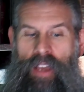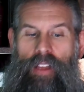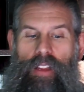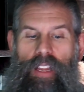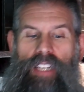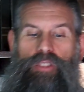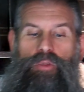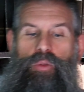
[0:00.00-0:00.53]

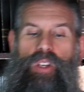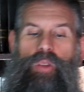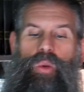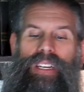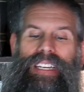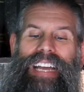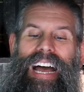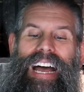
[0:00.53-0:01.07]
Let's read
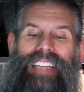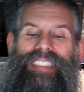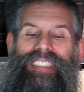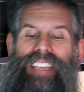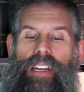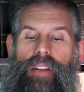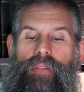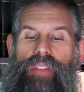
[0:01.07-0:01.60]
what God
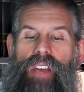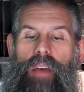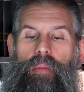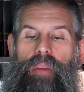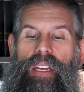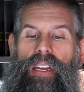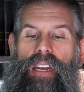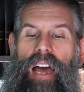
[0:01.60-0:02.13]
said of them
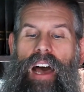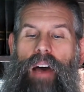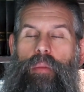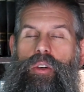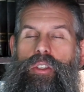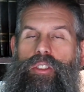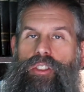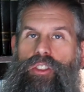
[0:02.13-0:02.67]
in
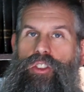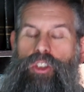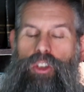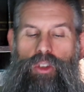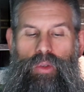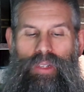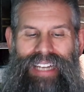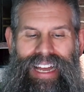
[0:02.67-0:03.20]
Amos
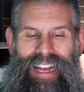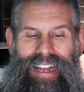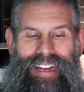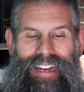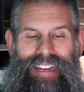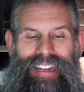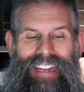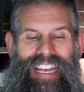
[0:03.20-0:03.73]

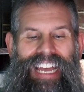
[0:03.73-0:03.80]
2:9.